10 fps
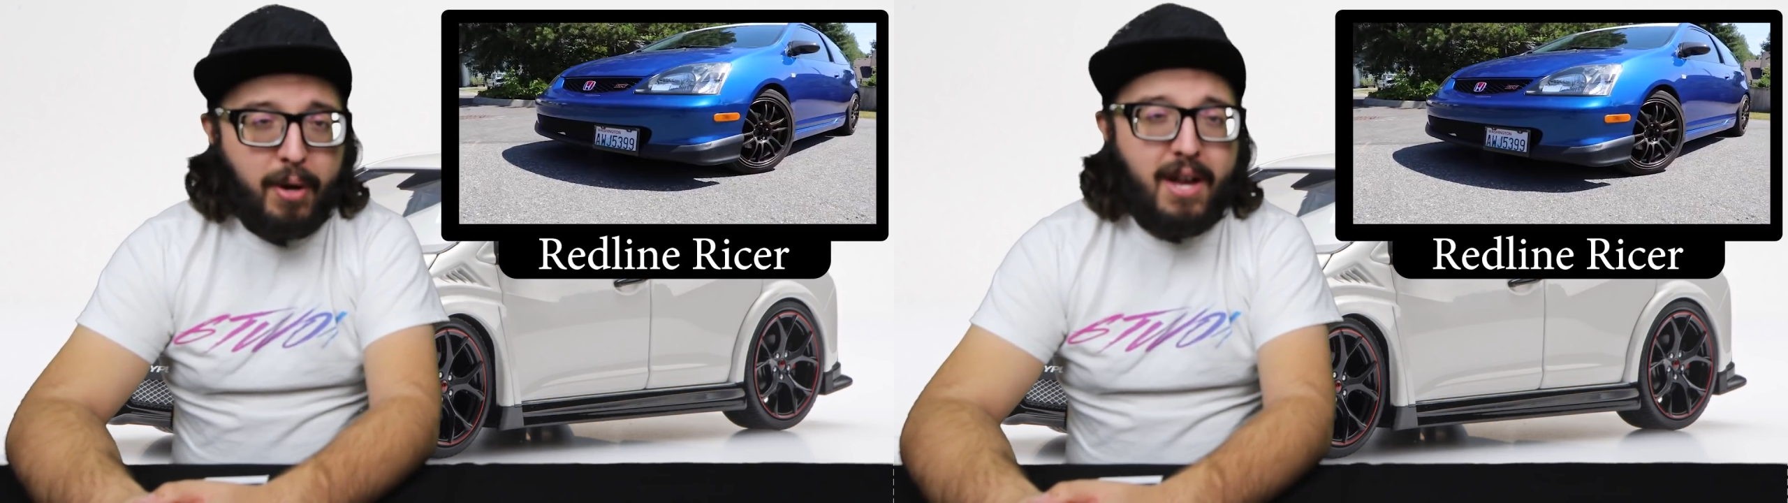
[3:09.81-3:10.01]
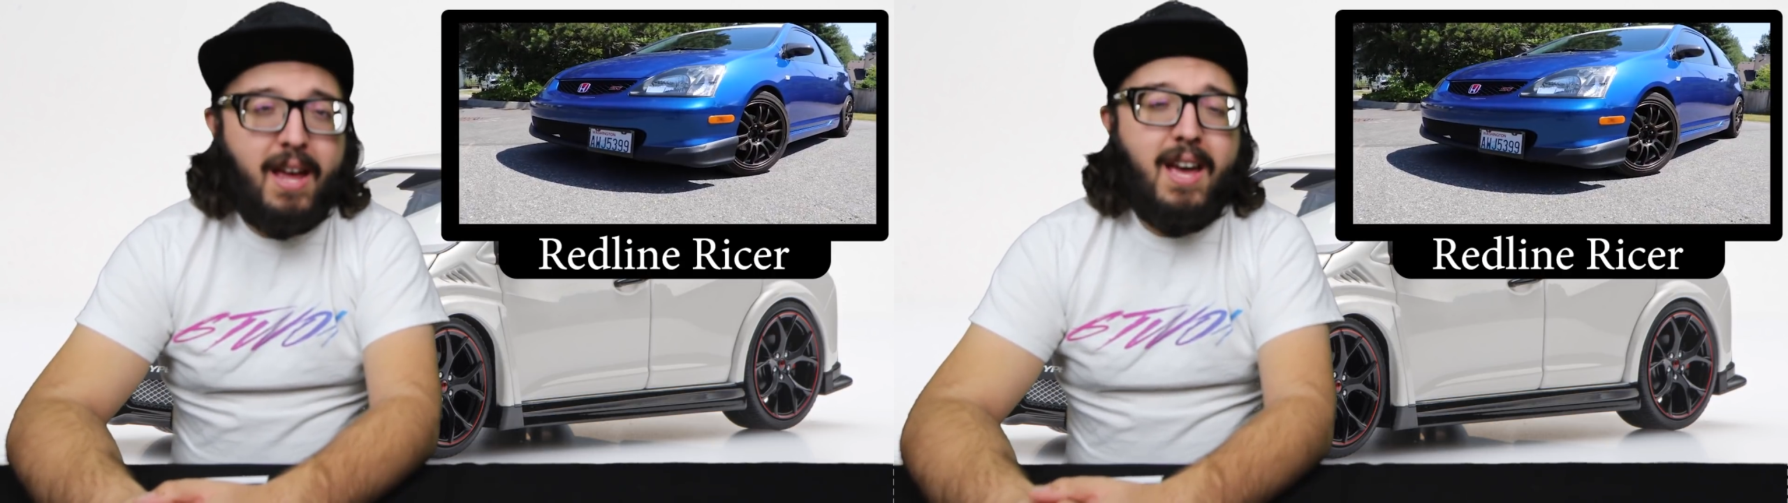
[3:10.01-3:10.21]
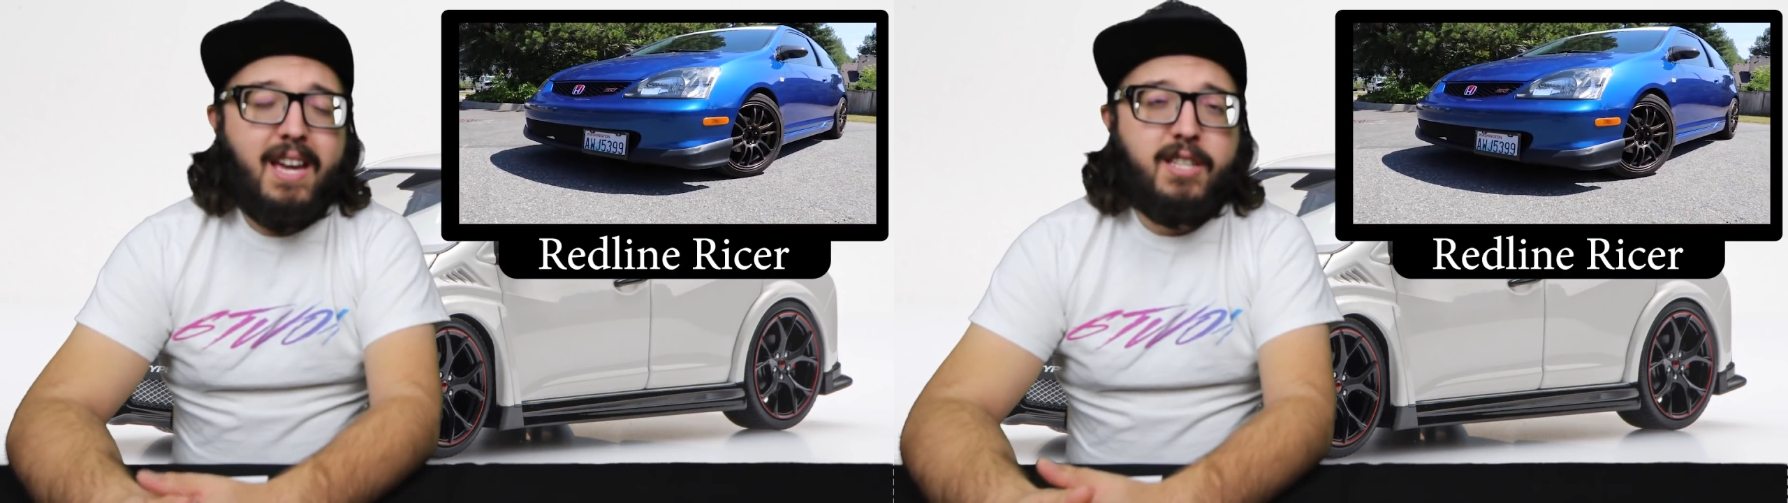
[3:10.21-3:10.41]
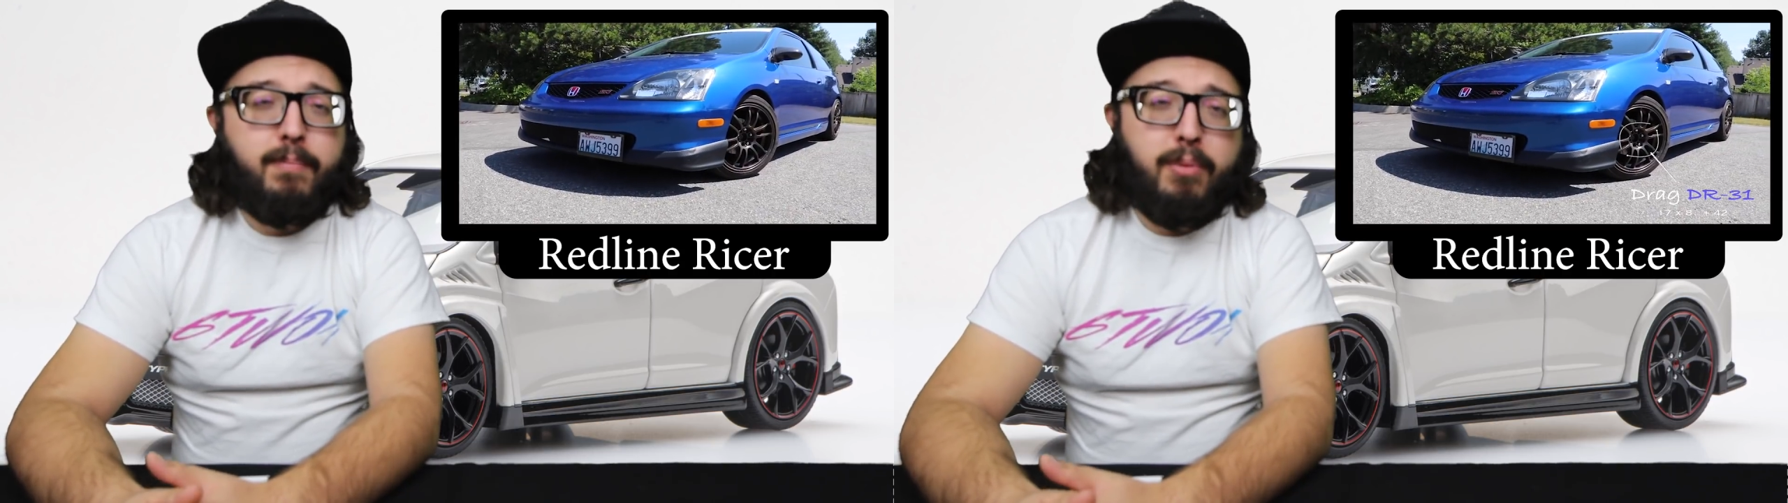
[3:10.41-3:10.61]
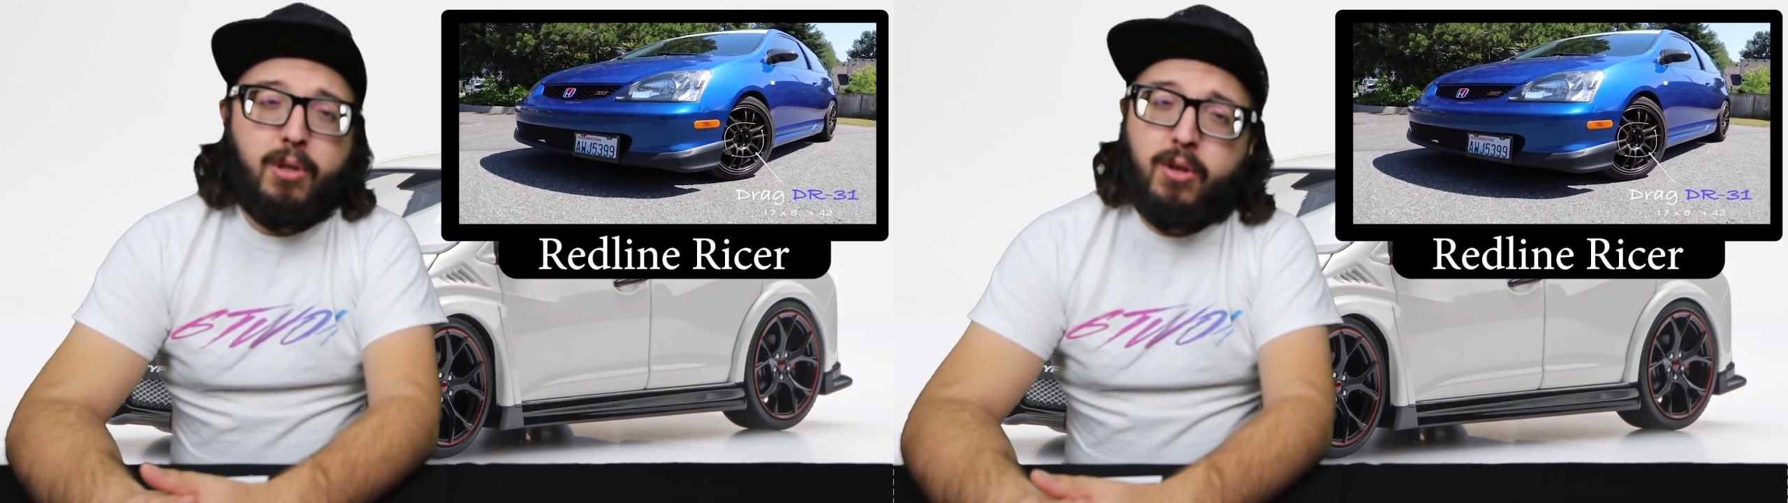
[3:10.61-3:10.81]
but it's
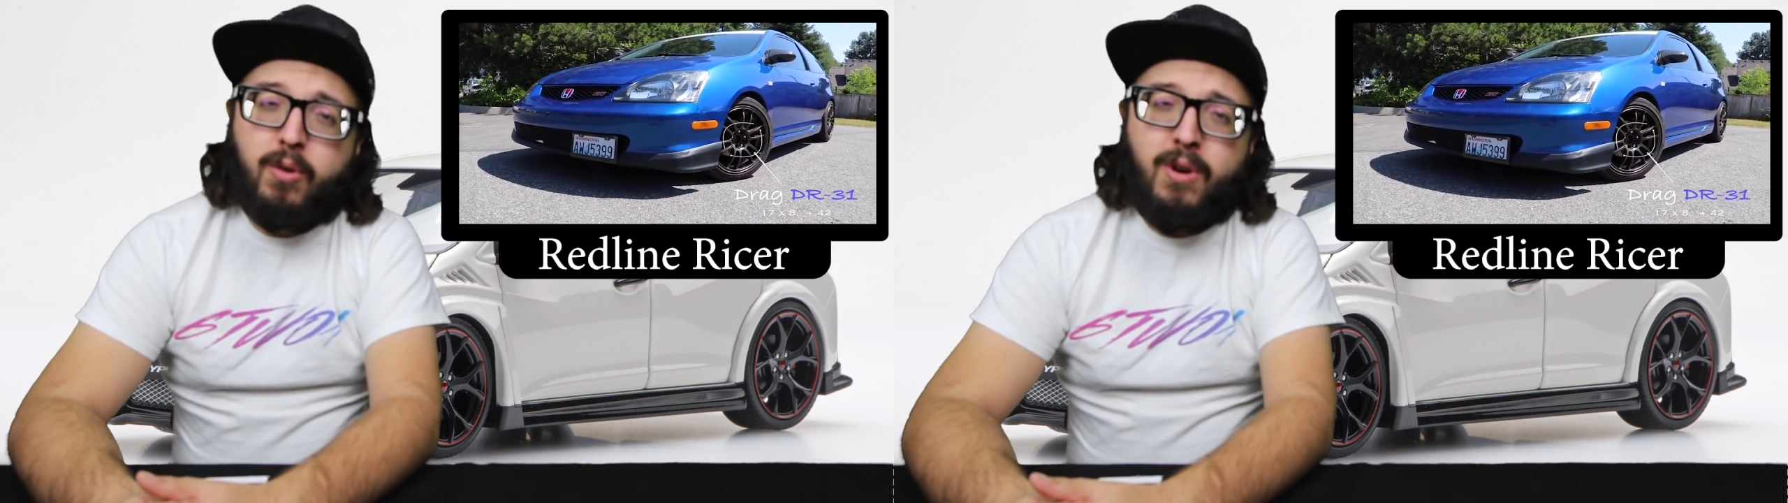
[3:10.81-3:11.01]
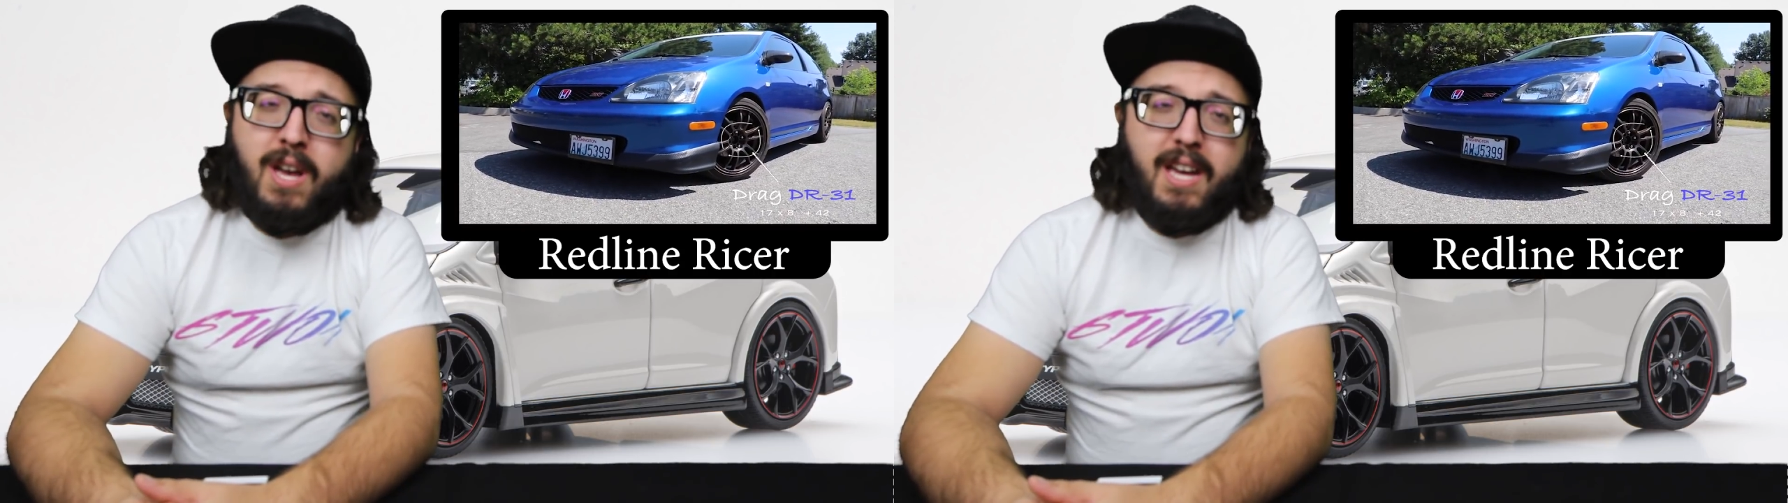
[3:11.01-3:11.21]
blue.